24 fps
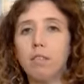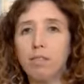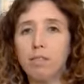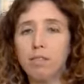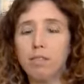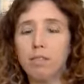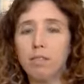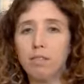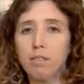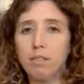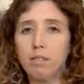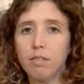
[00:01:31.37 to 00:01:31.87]

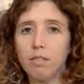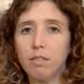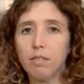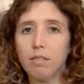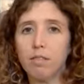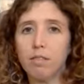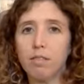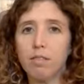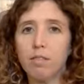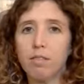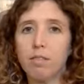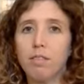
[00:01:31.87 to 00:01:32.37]

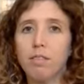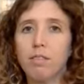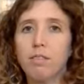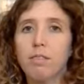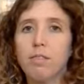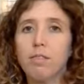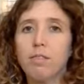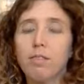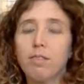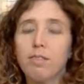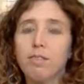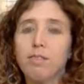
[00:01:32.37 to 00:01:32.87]

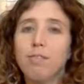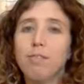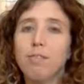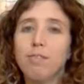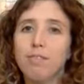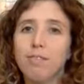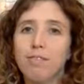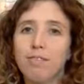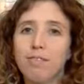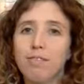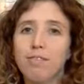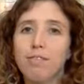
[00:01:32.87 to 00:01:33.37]

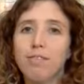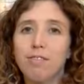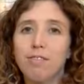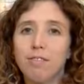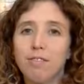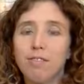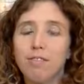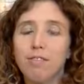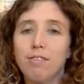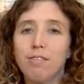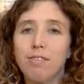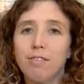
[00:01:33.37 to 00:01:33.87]

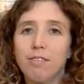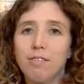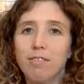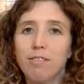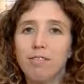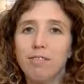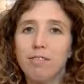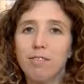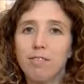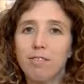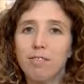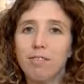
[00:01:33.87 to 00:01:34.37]

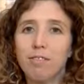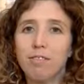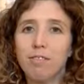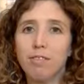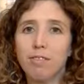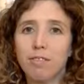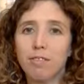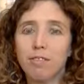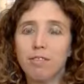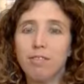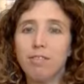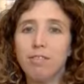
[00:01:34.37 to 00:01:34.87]

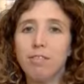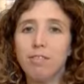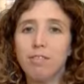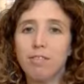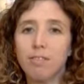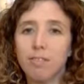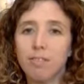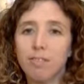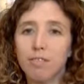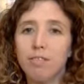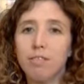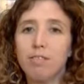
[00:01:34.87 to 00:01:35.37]

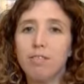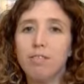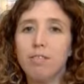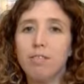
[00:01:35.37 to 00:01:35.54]
The person shown says nothing.